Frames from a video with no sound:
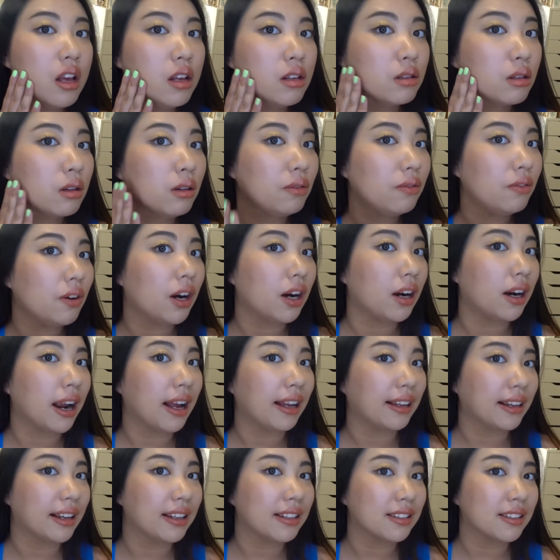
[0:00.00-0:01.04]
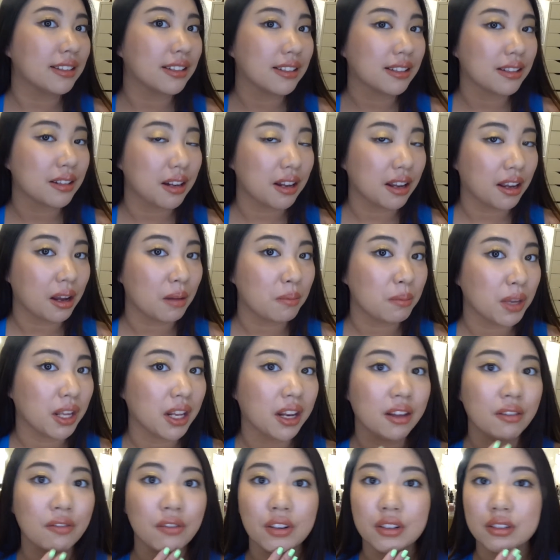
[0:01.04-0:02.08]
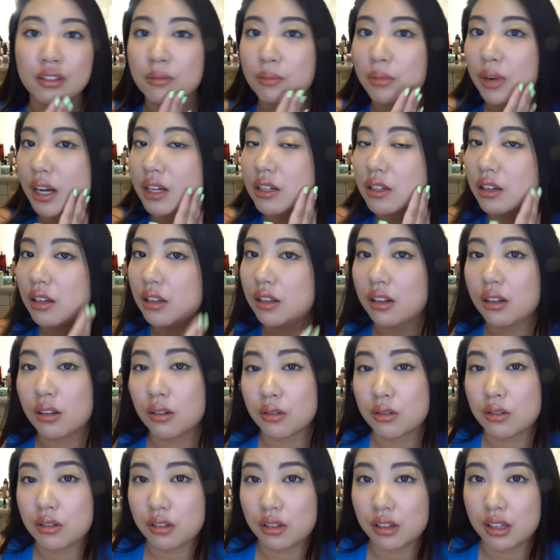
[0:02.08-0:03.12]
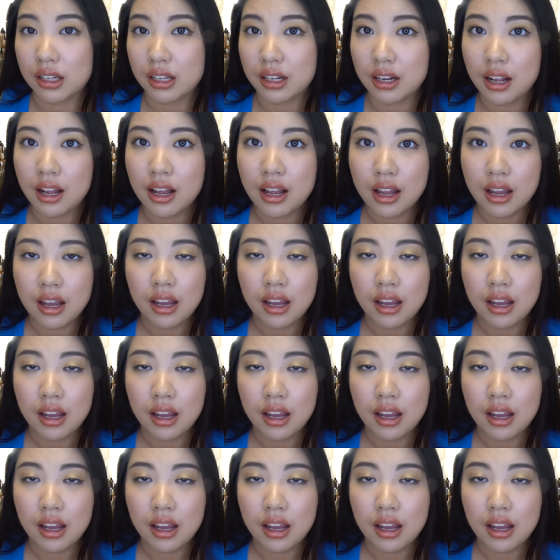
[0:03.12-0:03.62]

so far i guess this is like a mini first impression it looks good